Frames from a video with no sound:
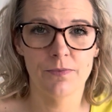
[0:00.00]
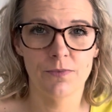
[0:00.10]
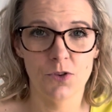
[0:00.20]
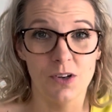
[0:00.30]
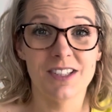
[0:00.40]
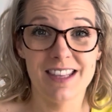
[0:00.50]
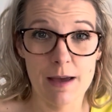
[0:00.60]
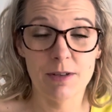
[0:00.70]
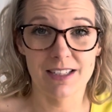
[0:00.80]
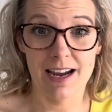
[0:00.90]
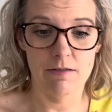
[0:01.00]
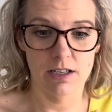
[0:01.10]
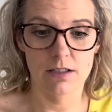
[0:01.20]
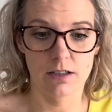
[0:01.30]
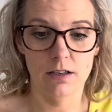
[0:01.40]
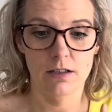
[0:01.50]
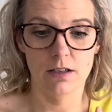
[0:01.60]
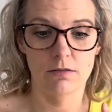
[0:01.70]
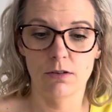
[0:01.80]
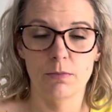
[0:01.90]
Not as them as a character, you know,
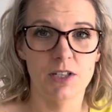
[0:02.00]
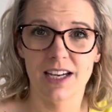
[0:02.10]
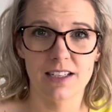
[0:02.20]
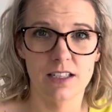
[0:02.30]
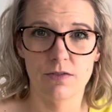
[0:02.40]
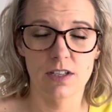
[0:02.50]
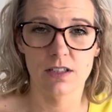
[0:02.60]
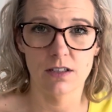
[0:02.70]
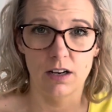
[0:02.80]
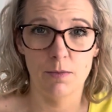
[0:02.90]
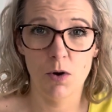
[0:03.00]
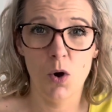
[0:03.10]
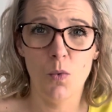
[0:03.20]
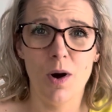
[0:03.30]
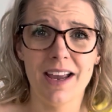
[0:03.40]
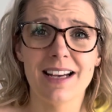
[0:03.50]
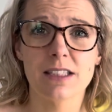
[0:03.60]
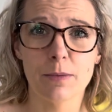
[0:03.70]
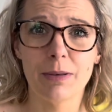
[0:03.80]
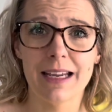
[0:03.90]
not objective this time. Why has
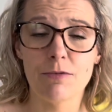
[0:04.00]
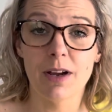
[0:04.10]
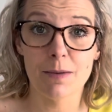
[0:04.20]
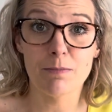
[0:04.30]
the playwright